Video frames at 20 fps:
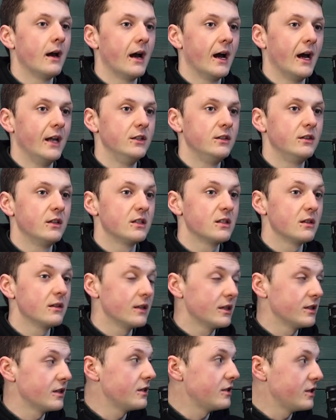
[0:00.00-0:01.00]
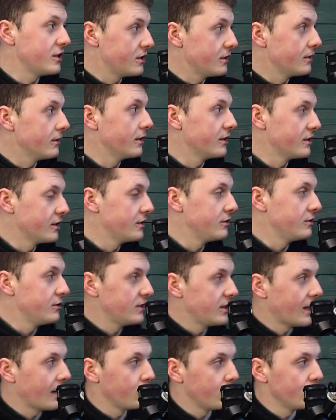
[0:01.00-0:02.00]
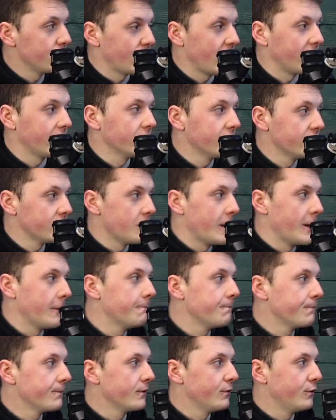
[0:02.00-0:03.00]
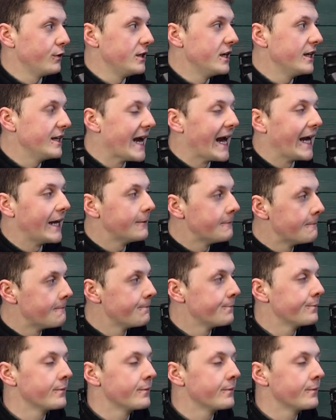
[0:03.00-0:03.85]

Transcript: And there's a separate channel as well for your gain,